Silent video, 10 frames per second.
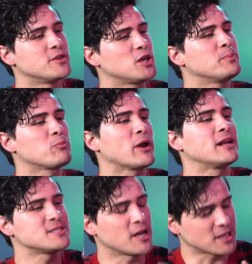The human brain
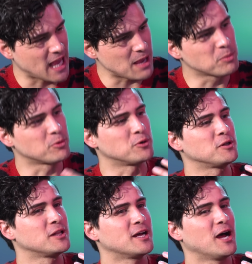is not
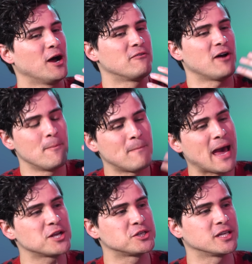capable of
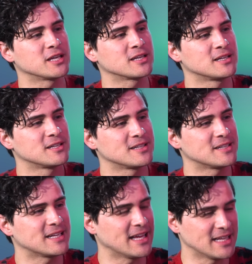imagining
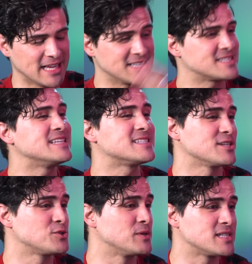it
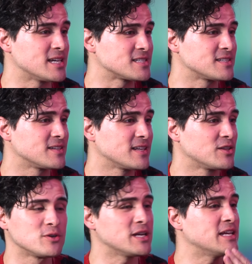ceasing to exist.
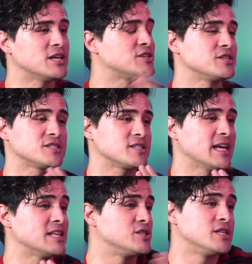It's
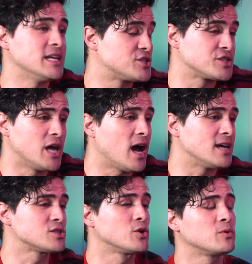just
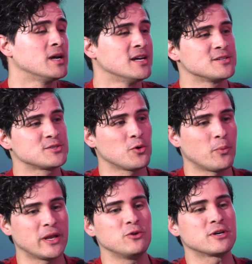not. So
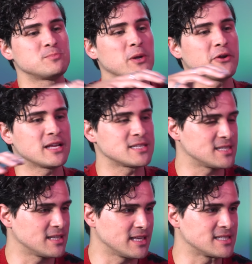when you
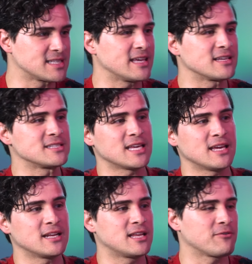experience these things
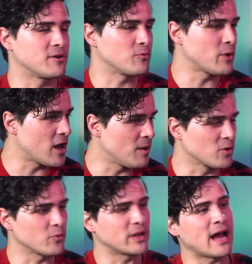in a different realm
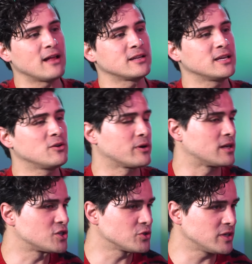or reality or in
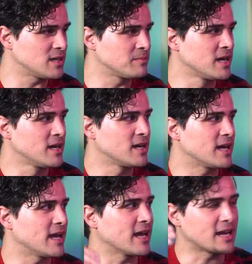a dream,
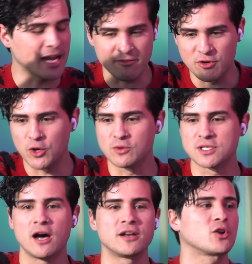it kind of goes
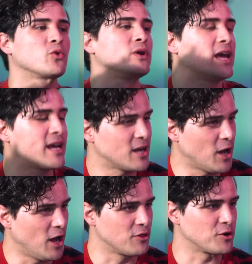on to create
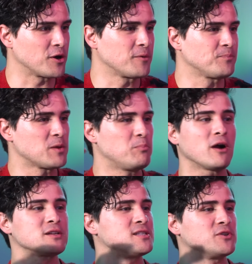other
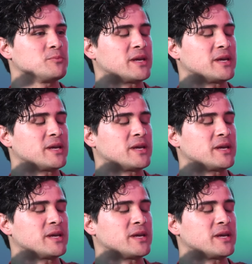parts of you